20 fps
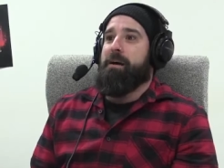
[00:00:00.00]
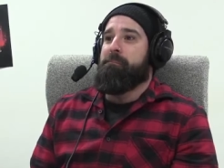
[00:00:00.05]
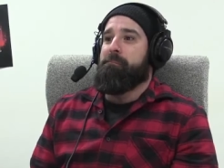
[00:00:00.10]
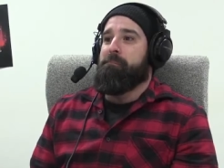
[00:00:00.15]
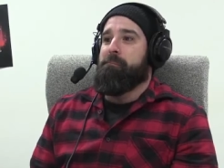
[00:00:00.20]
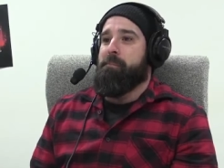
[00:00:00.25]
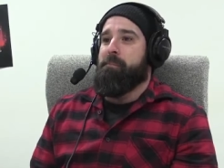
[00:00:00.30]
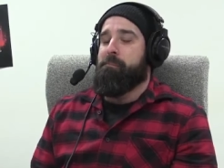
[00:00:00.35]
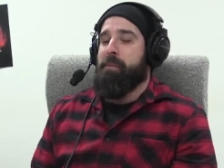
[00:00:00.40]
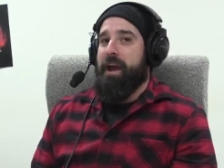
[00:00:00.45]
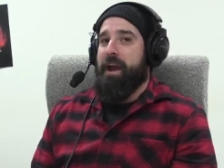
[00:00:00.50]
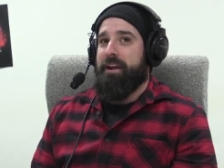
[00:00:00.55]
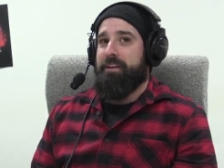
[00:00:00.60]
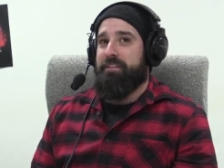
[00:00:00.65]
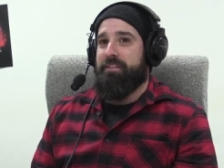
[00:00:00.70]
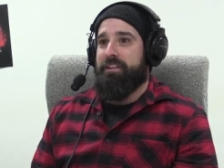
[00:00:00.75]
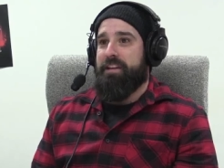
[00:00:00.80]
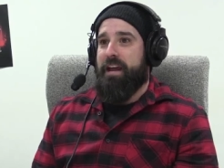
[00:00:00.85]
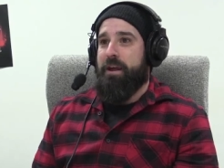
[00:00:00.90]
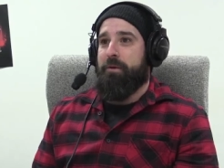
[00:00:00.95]
back in the
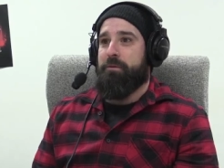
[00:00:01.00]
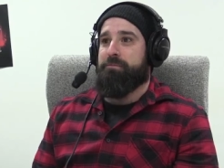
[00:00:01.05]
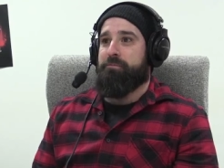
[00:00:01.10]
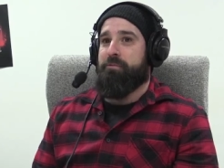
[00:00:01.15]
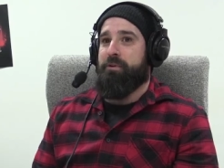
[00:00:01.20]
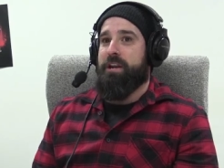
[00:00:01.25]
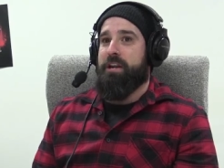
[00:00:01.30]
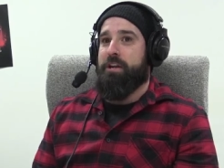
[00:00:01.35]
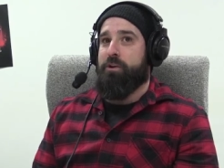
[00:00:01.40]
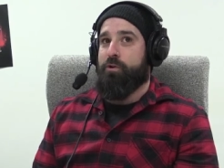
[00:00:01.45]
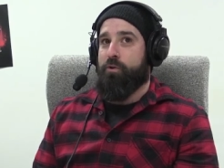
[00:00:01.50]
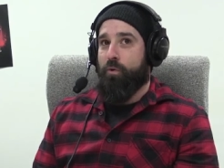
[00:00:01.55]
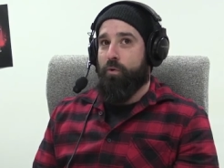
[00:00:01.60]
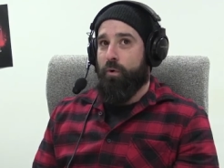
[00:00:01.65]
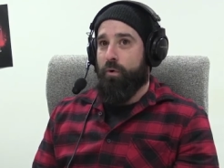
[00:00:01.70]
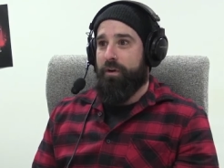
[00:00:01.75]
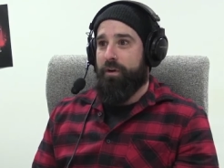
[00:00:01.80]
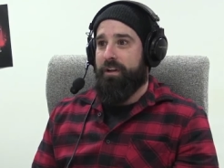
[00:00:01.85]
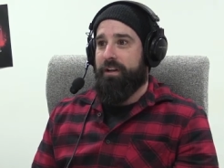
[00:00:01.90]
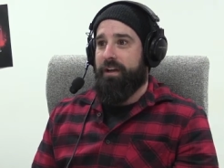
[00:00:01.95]
day was pretty
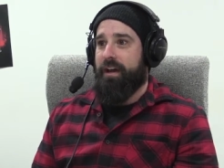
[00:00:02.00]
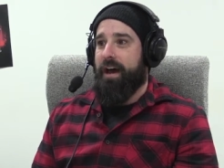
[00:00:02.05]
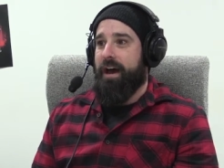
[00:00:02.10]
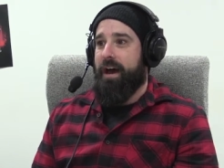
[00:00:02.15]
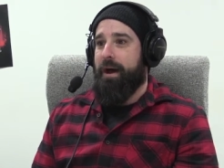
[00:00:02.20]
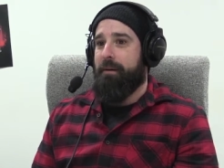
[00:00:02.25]
good. I